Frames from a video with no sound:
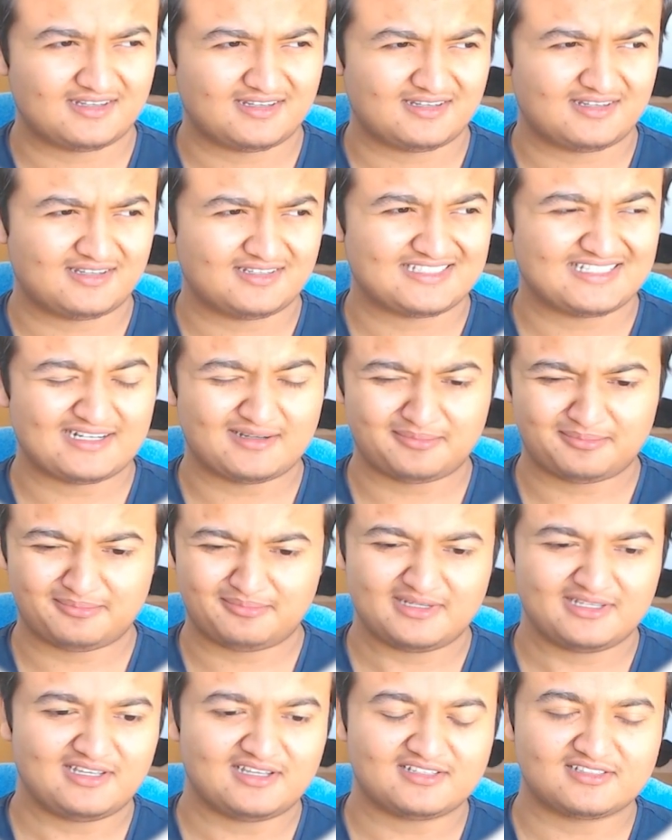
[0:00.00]
setup,
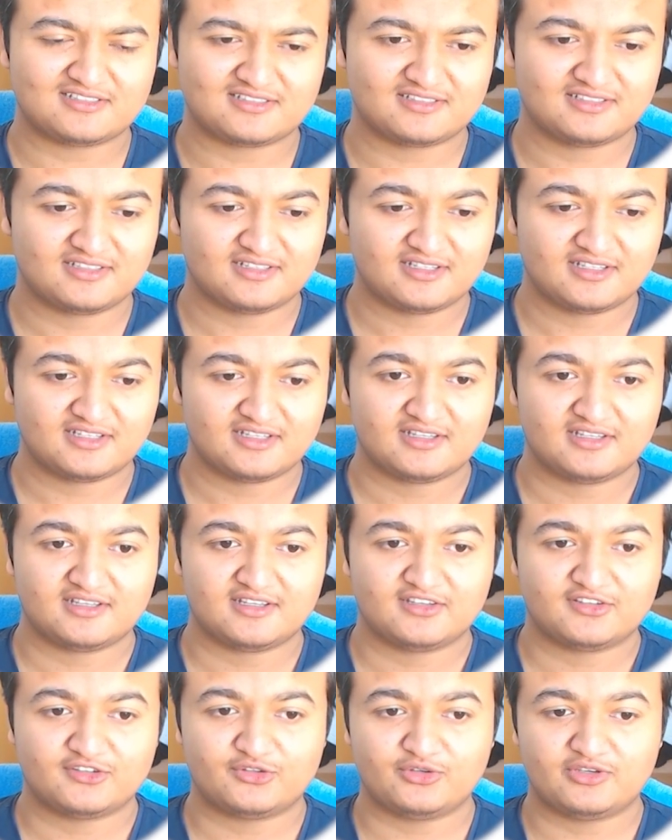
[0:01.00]
I guess.
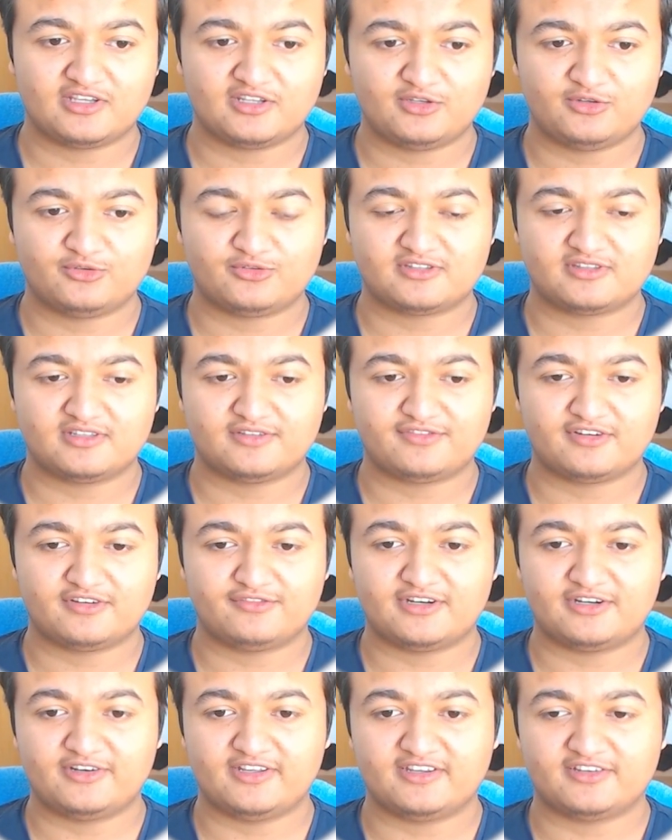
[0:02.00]
So you can use different
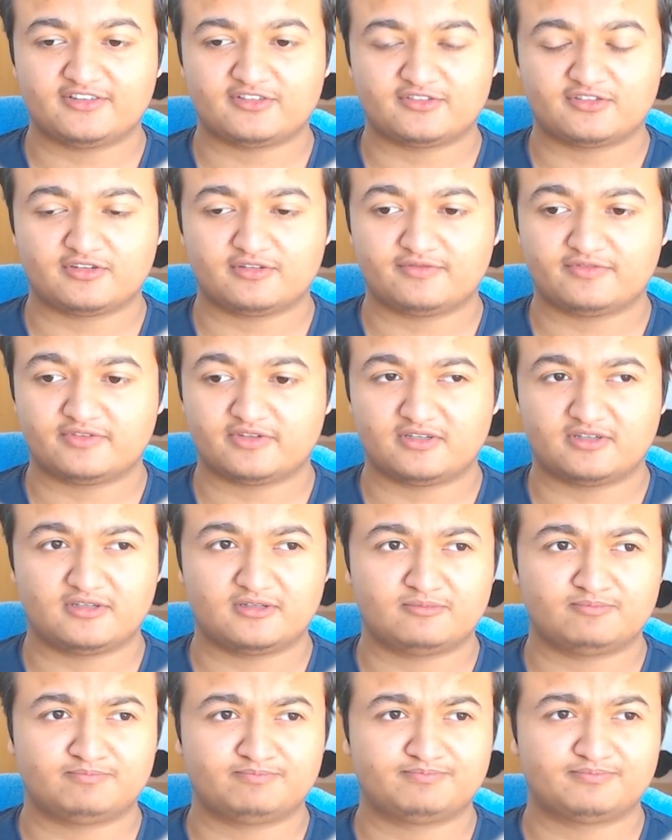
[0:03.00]
variations of
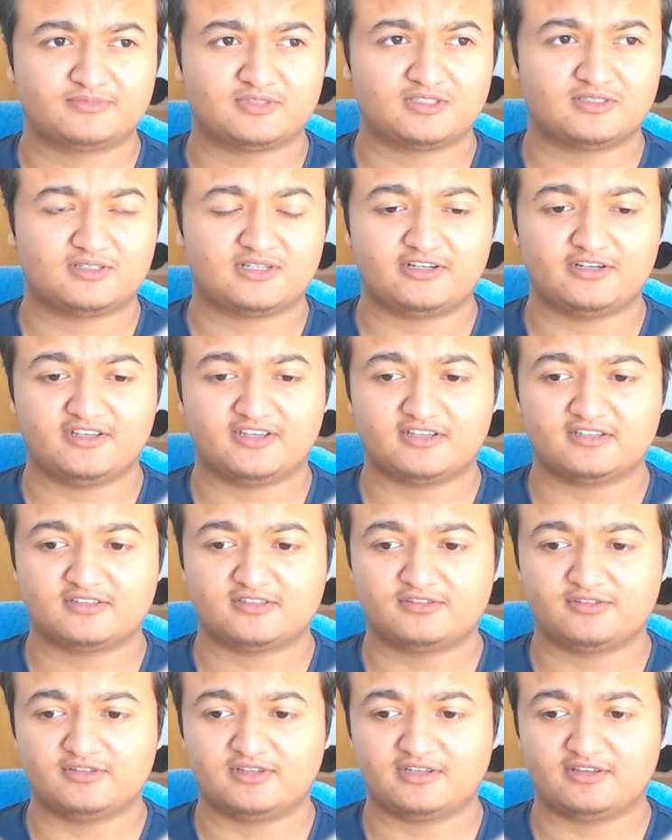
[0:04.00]

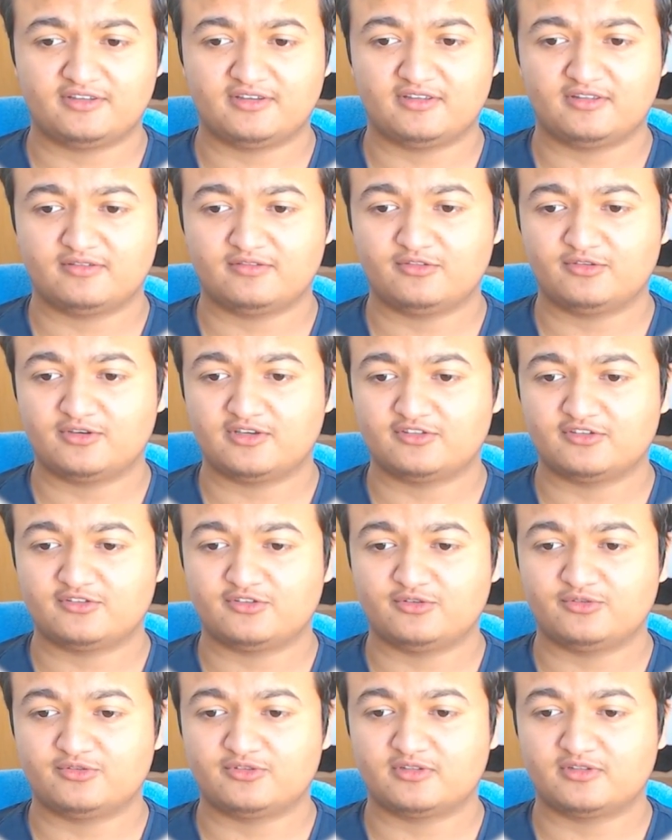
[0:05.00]
RDS. You can just use